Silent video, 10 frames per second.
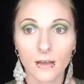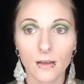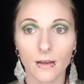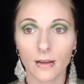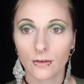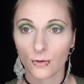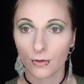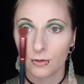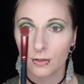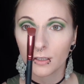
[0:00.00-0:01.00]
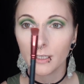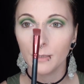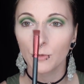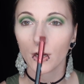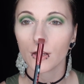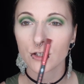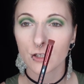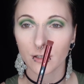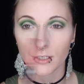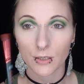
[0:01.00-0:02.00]
Now, clean brush
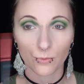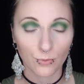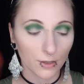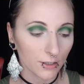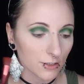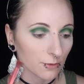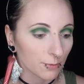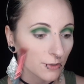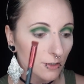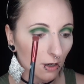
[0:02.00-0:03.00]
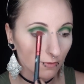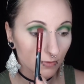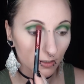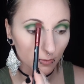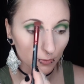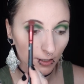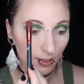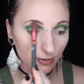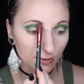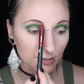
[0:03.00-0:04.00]
that's really super soft, and I'm going to
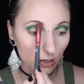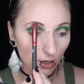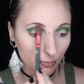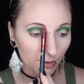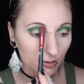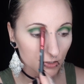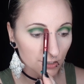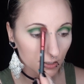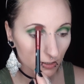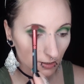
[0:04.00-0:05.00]
hit this top edge.